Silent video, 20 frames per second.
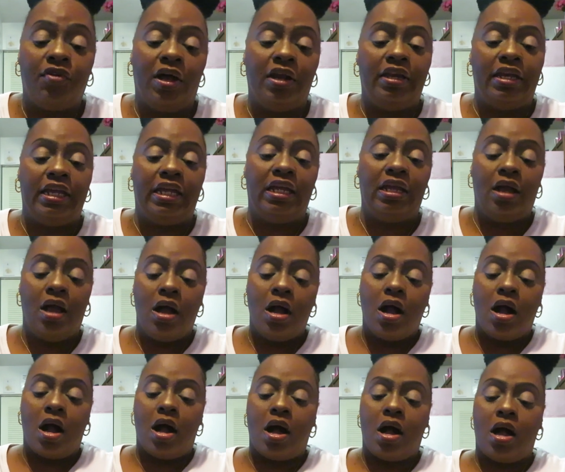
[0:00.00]
Von D,
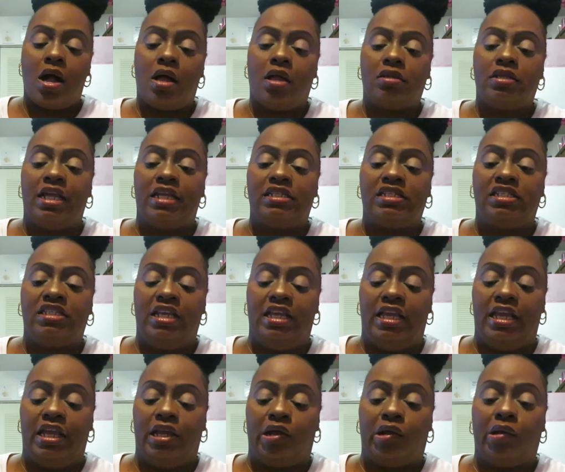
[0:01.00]
uh, let's see
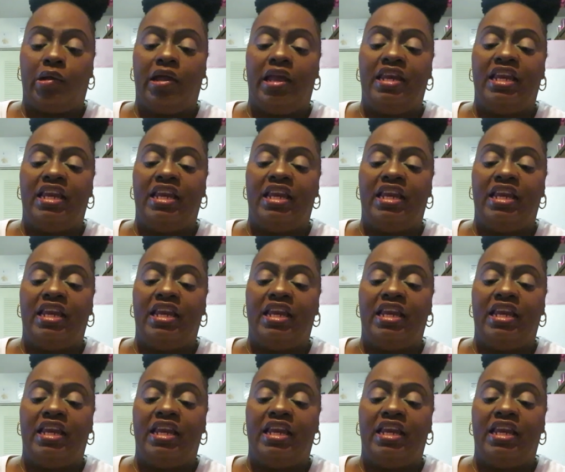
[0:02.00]
here.